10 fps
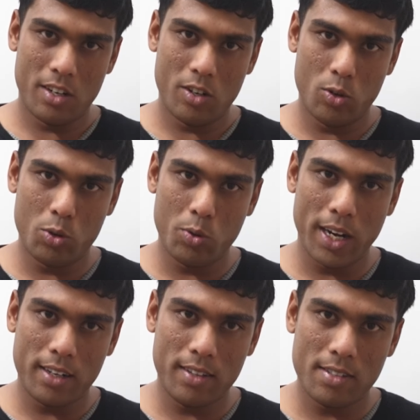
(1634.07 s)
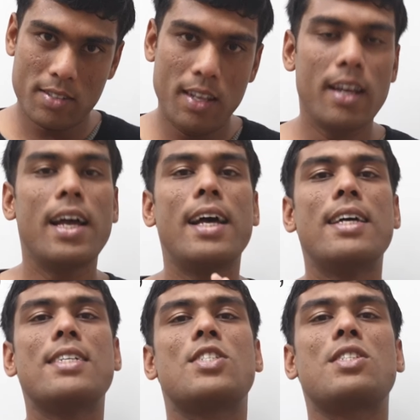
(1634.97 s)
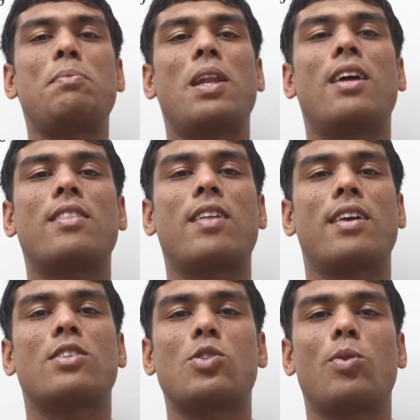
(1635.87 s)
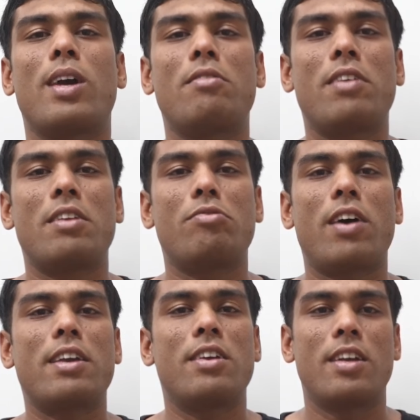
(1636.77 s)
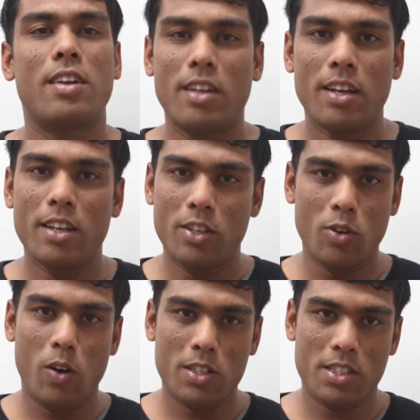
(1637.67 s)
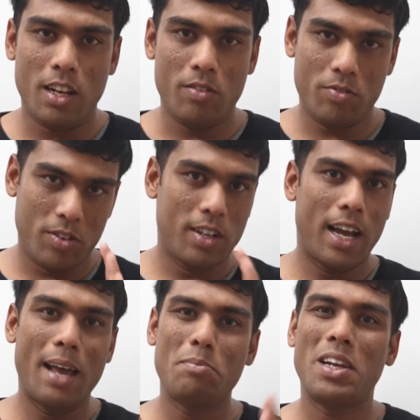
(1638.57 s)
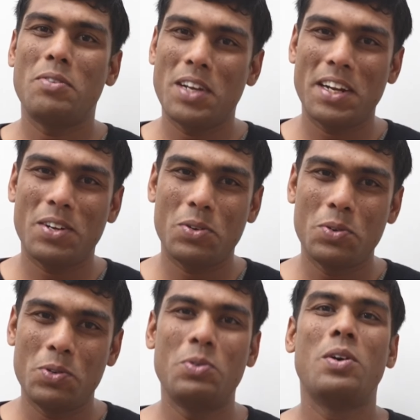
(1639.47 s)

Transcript: Do you get this? Similar things you can verify yourself. I am leaving it to you.